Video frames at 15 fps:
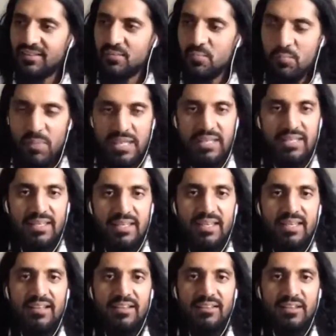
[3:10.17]

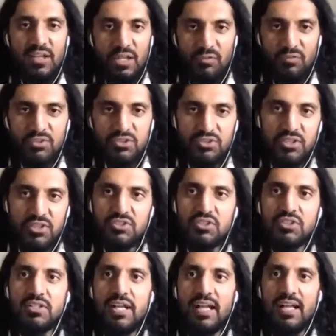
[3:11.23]
making the
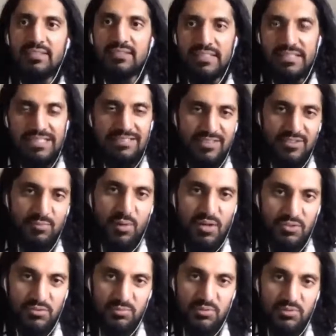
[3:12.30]
infrastructure as easy as
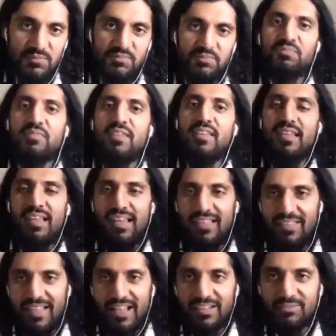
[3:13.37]
possible.
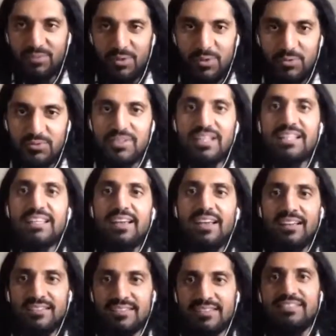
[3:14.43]
And that's where I was like,
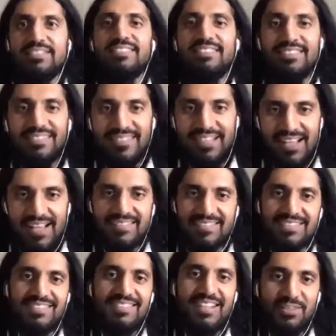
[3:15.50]
yes,
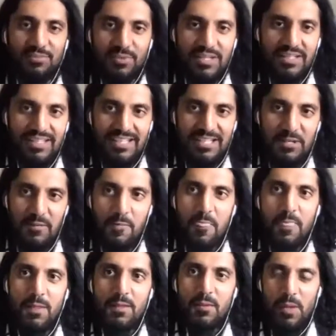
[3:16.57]
that's what I need.
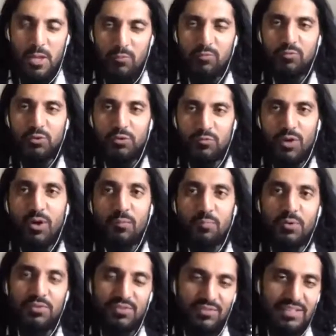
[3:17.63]
It was for
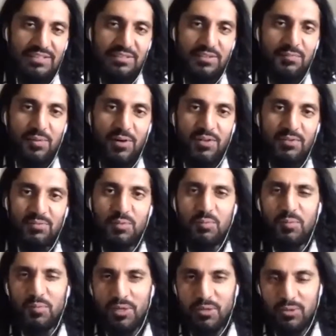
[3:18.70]
developers as easy as possible,
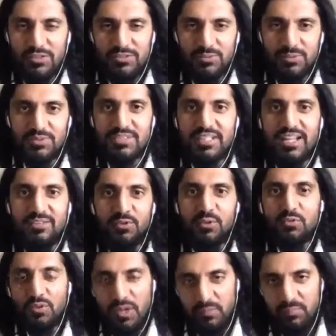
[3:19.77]
but my question was, can I do this
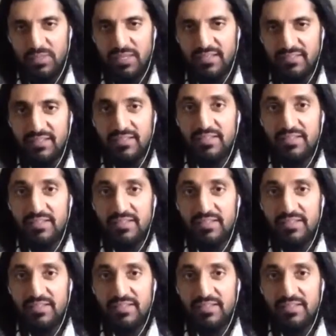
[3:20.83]
for MBAs